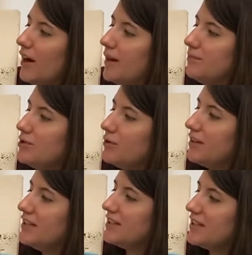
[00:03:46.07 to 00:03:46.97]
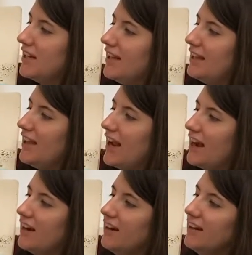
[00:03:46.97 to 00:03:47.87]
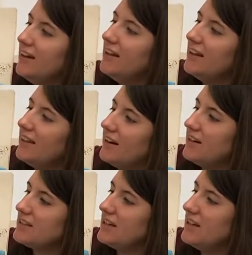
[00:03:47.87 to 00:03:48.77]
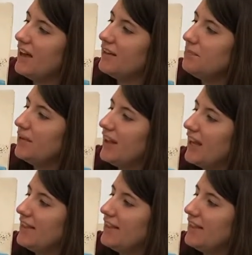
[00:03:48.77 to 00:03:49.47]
up toward the sun in the air. There is another plant